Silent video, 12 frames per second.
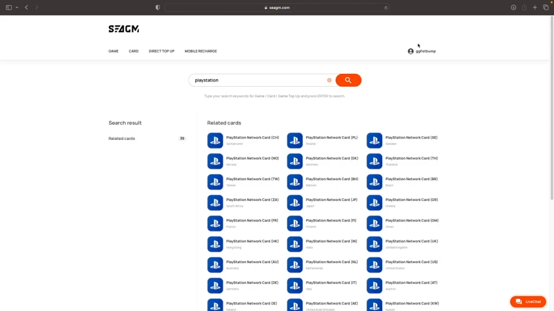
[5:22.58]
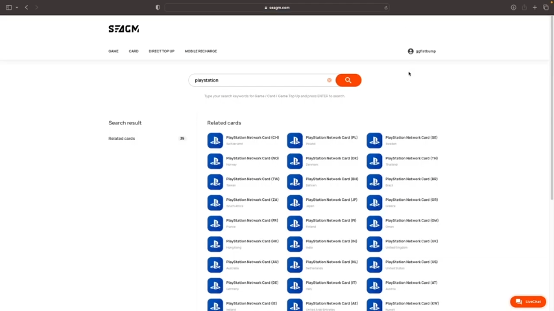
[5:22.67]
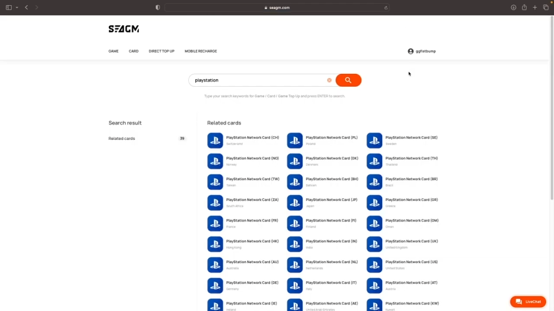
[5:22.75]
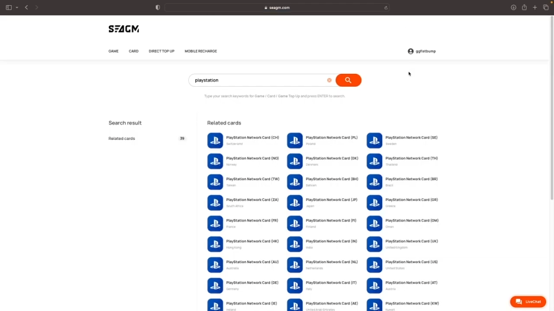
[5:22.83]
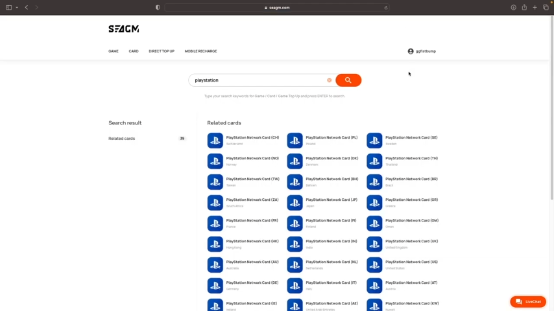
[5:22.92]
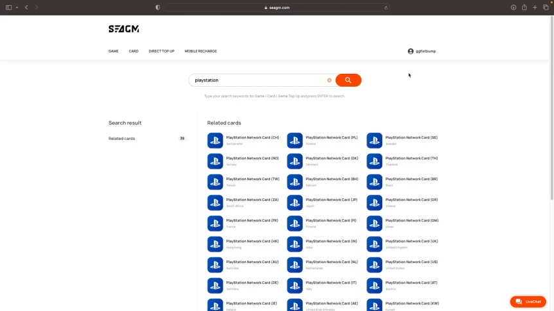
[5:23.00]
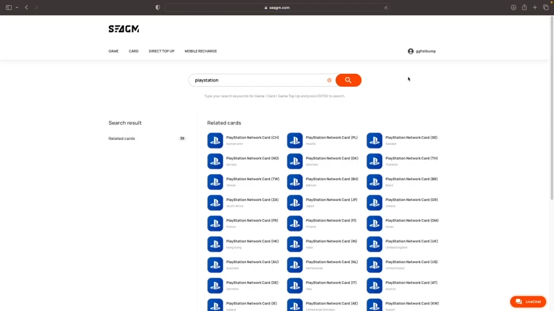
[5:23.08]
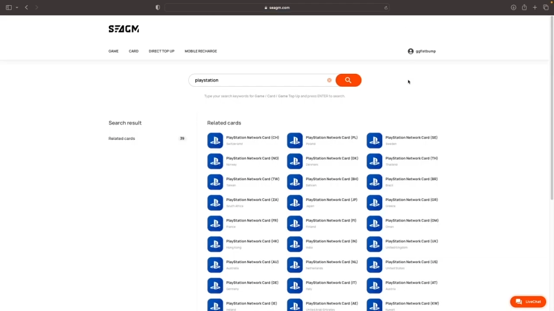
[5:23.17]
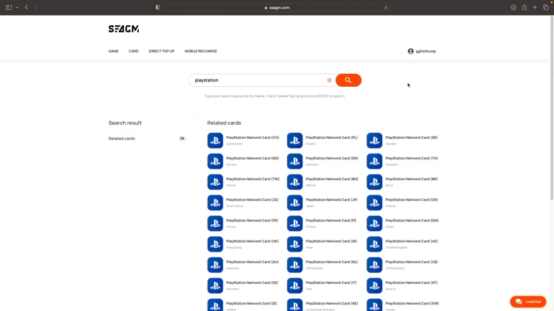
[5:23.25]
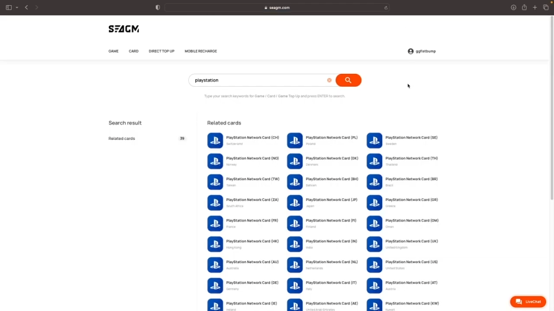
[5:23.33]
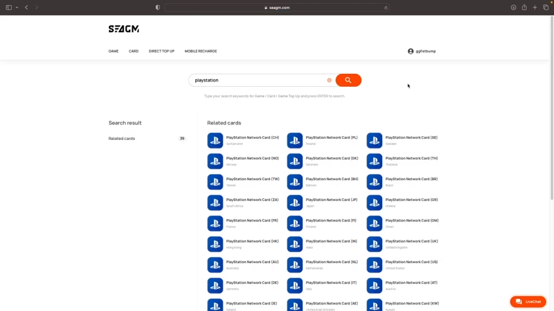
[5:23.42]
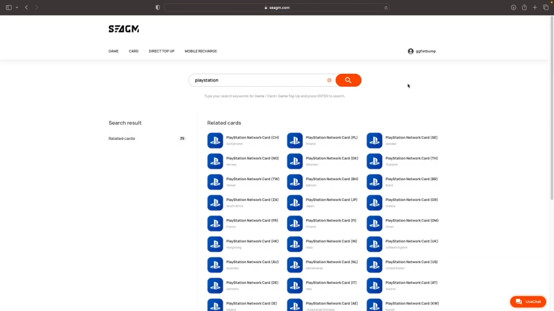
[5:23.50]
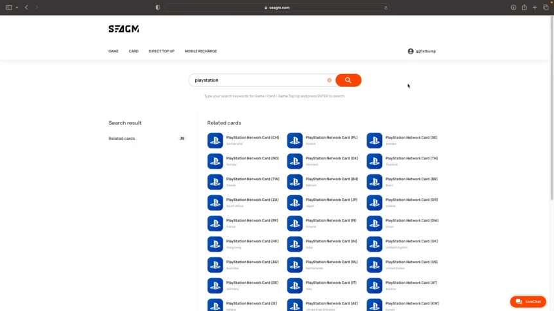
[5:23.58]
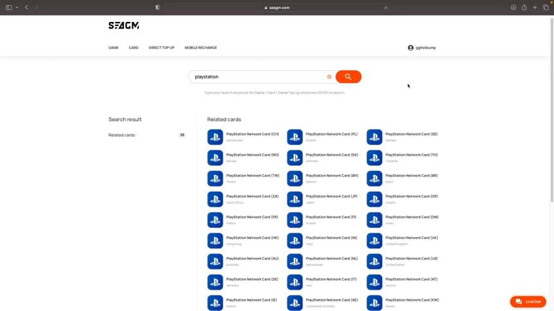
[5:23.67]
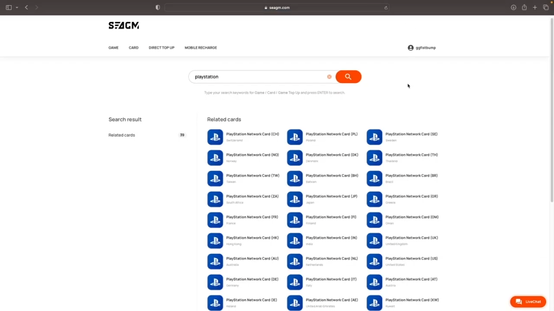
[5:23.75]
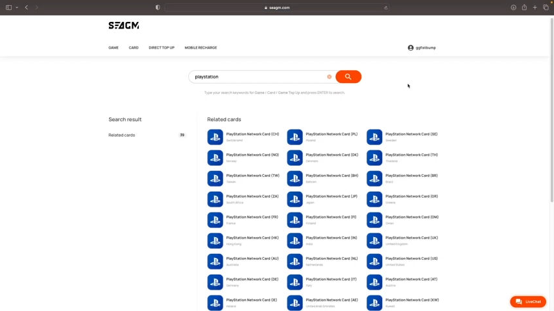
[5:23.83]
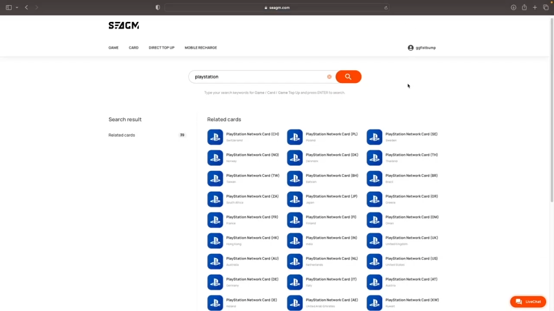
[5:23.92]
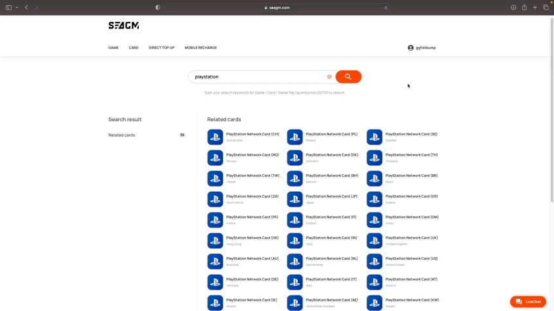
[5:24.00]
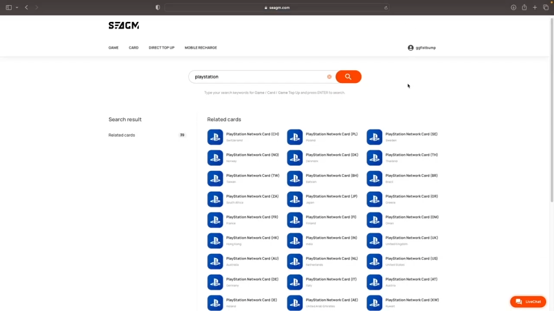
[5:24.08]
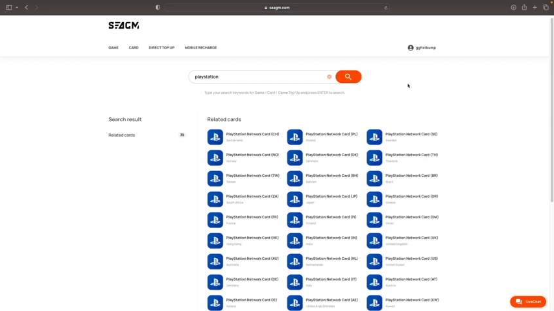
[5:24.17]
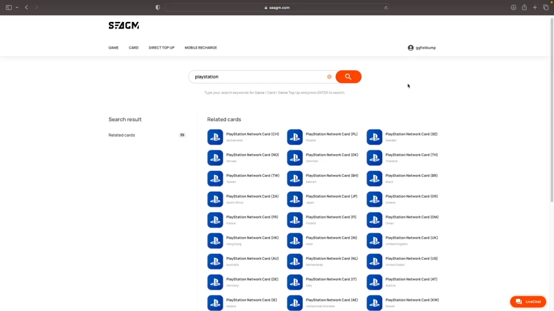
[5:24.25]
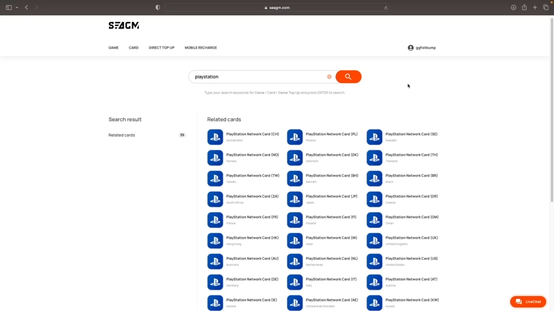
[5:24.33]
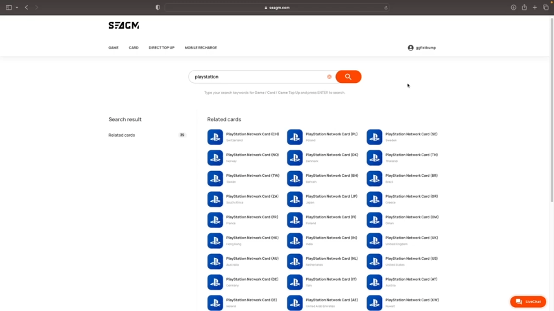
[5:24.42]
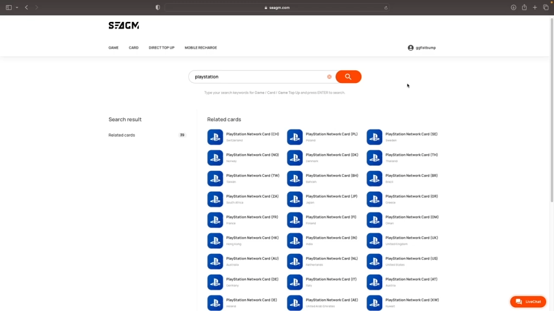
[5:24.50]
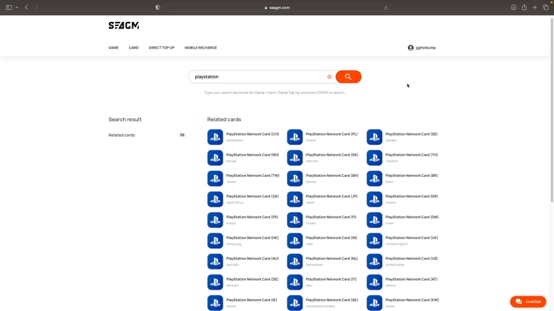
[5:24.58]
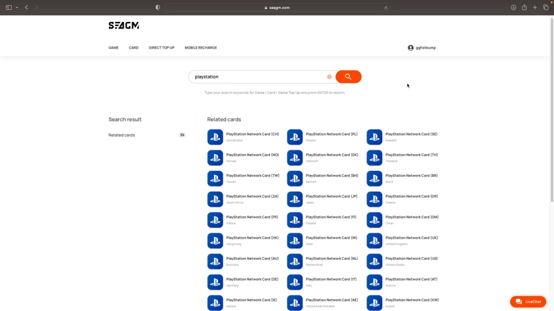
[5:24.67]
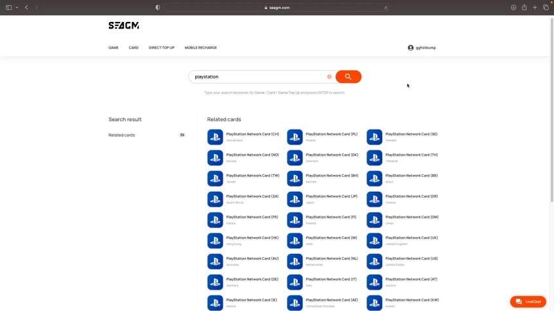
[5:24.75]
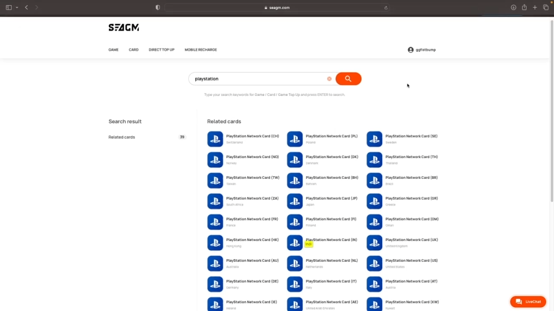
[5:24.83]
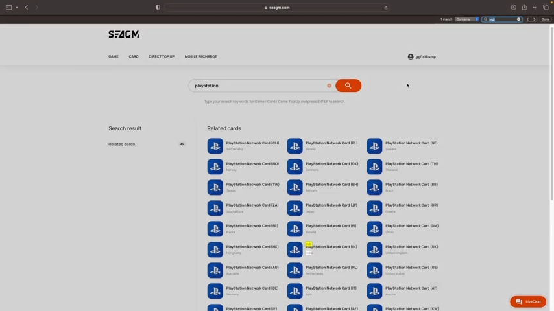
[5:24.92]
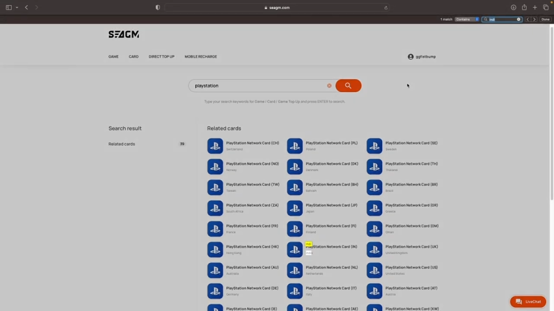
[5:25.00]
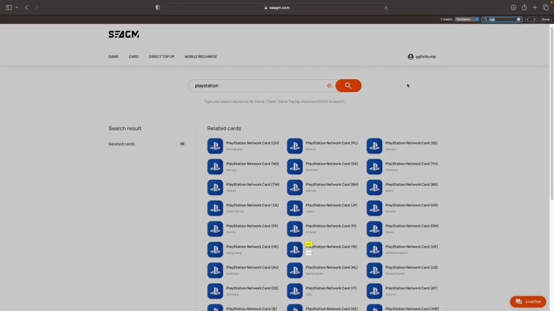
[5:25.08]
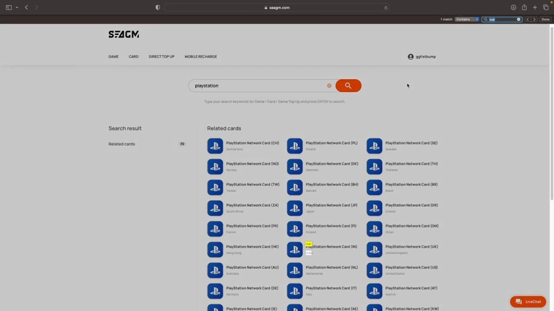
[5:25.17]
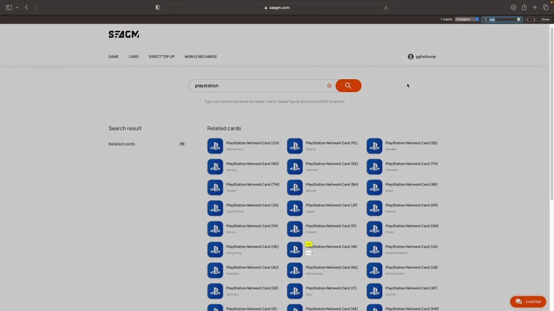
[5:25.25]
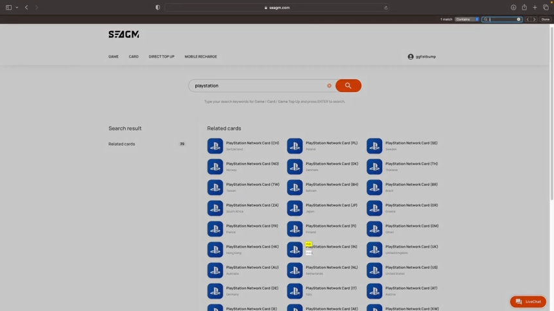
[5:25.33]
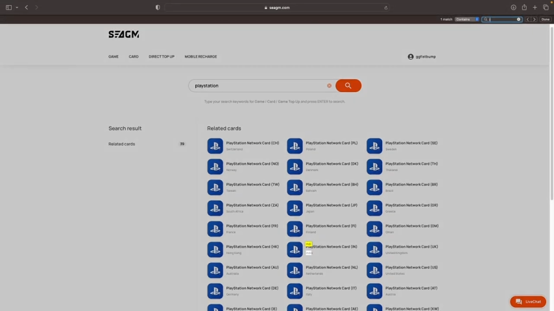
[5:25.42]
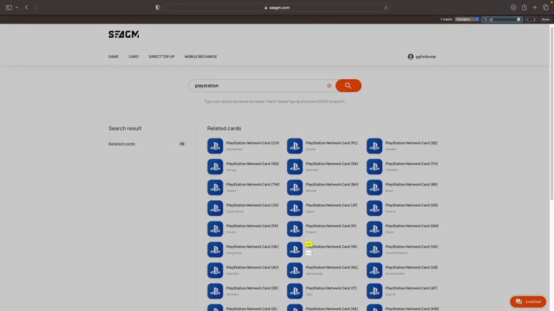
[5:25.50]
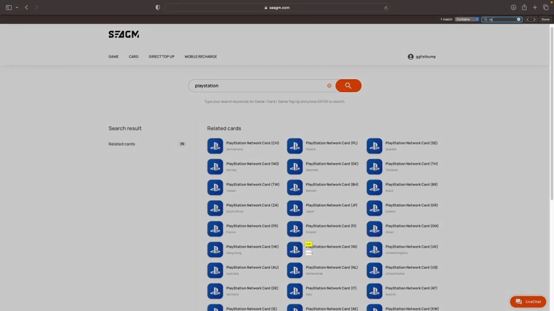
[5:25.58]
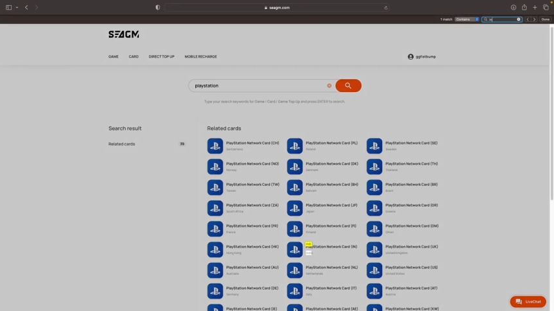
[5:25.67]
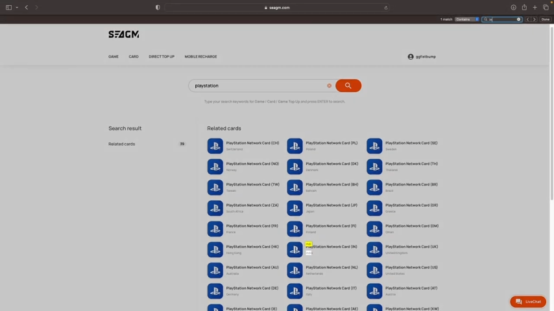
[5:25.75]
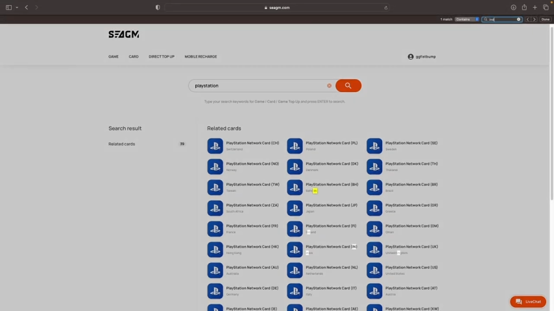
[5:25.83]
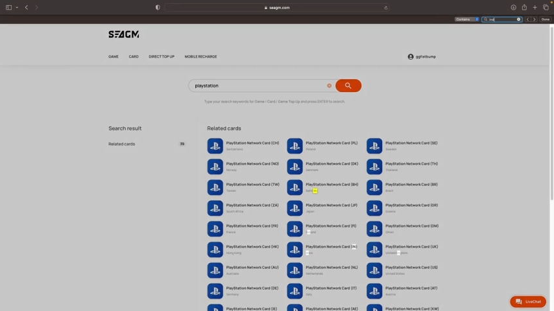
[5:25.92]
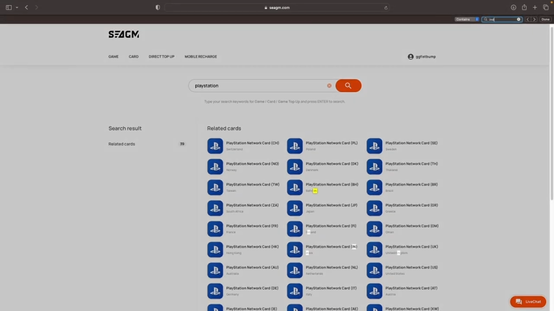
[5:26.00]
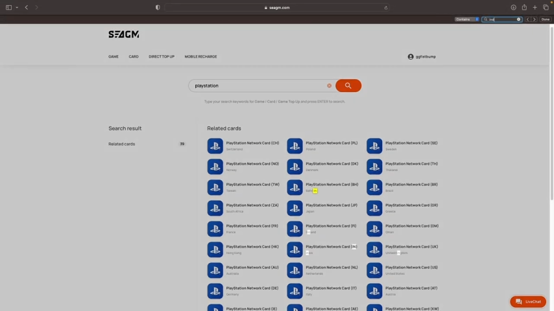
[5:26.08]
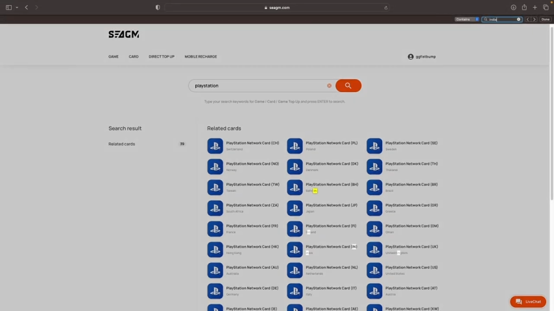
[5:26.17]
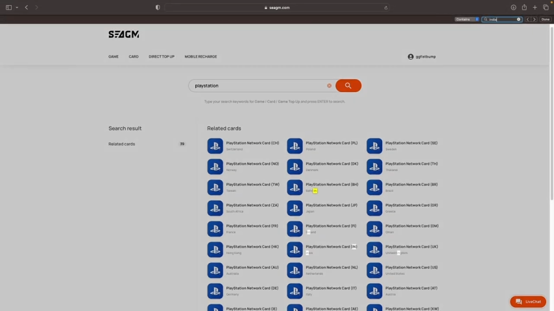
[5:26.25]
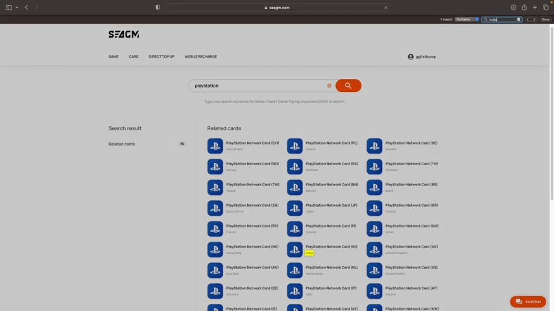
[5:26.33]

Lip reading: No face is visible, so there are no lips to read.